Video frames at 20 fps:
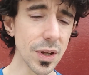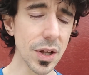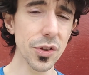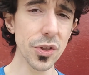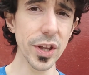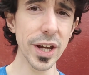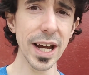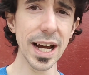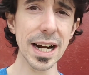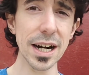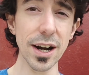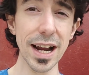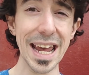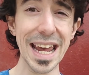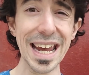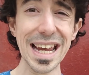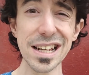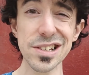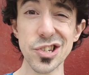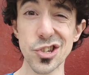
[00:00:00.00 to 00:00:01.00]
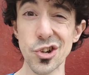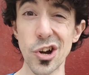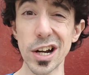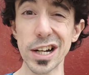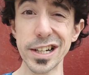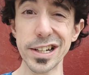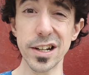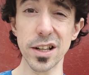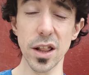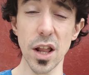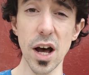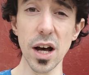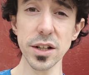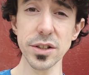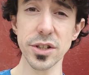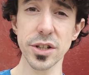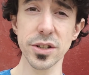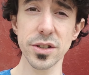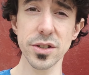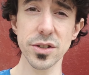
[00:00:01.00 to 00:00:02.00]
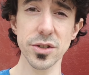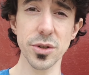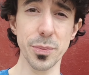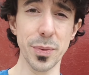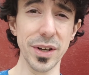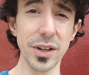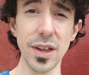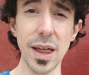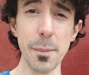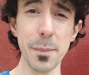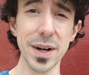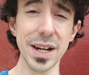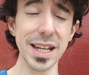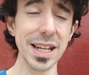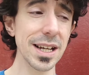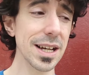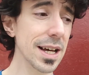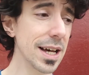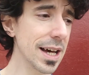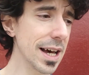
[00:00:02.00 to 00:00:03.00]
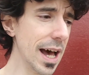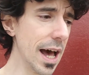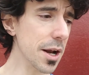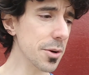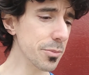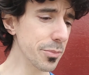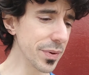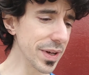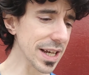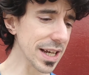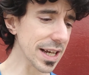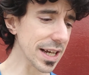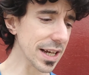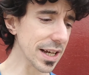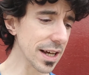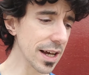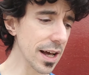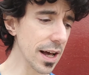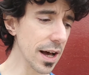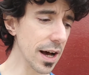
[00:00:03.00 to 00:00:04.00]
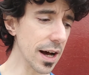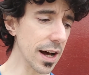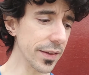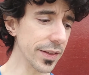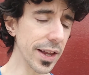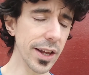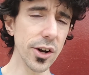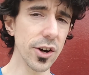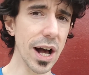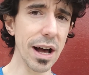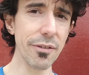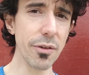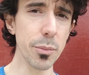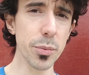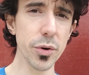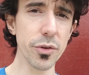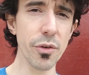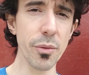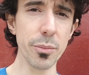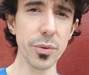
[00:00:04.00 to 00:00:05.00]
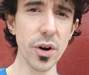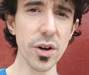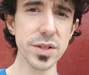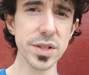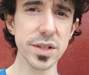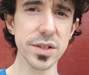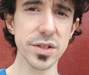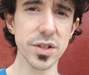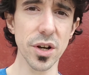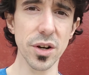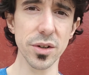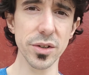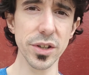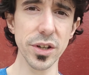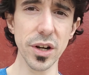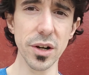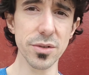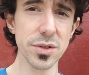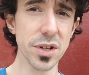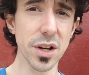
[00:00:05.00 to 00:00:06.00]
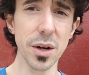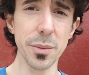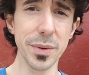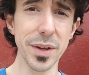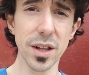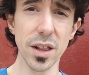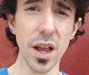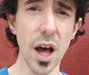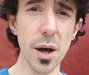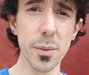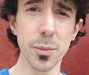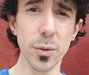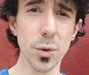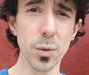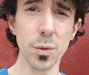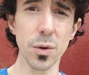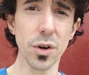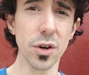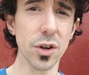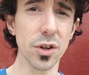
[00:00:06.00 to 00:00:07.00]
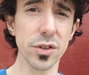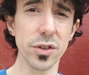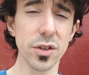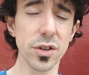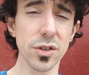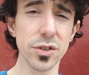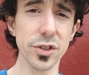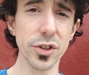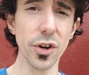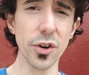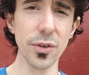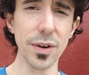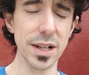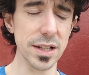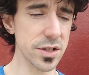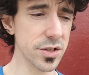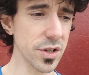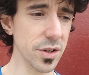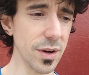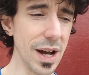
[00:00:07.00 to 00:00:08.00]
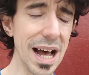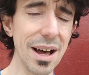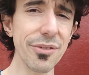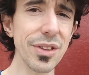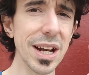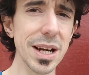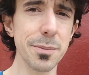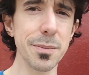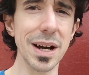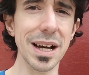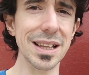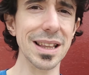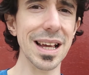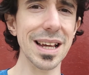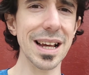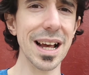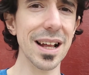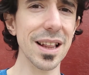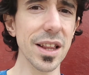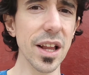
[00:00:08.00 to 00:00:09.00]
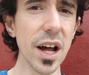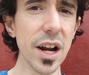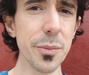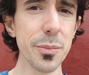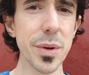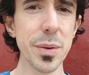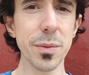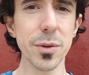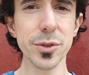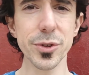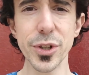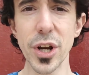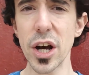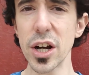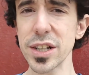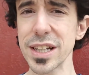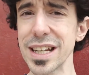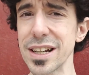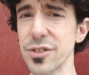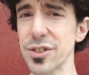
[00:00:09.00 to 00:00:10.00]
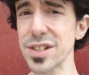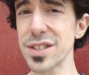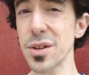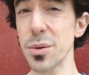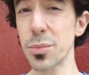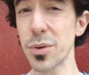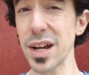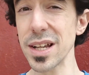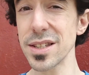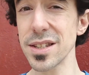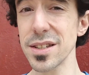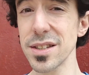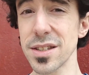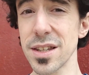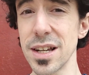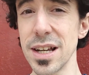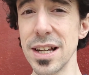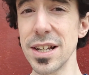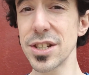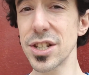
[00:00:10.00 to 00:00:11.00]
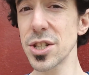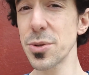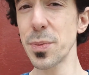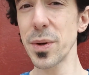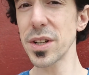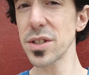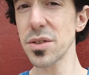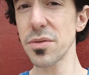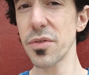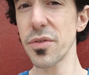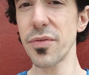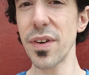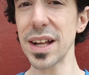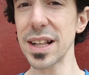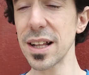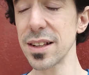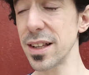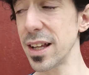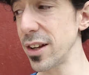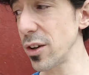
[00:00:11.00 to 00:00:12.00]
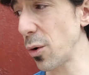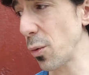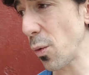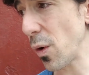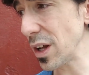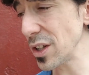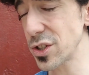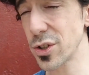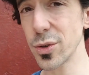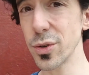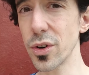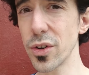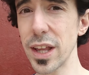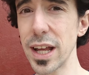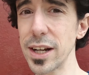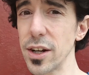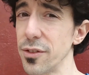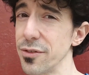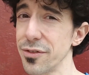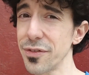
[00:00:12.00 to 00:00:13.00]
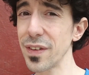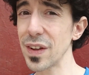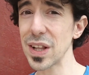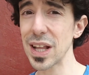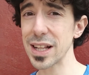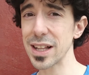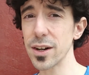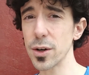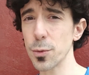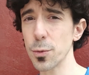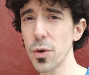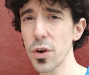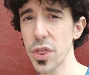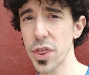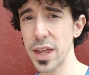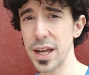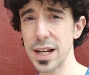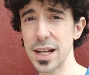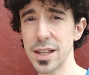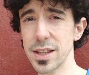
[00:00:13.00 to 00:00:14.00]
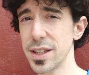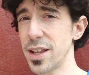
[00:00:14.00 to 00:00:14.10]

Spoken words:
they are struggling a lot to pay you that money, and B, they don't have a proven process, so it's going to be a lot more work on your end. So have that in mind. Like, a lot of people do not increase their prices just because of the fact that they don't want to, or they don't feel like they're worth it,